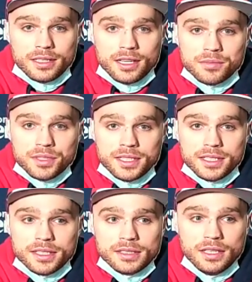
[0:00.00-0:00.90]
He comes in
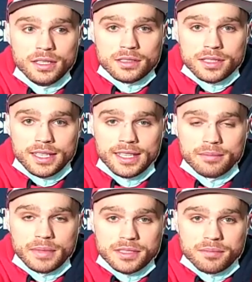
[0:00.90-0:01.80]
and it's like he didn't
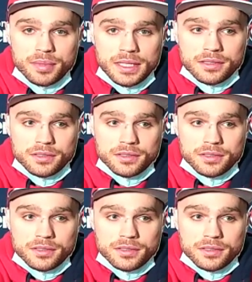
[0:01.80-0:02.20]
miss a beat.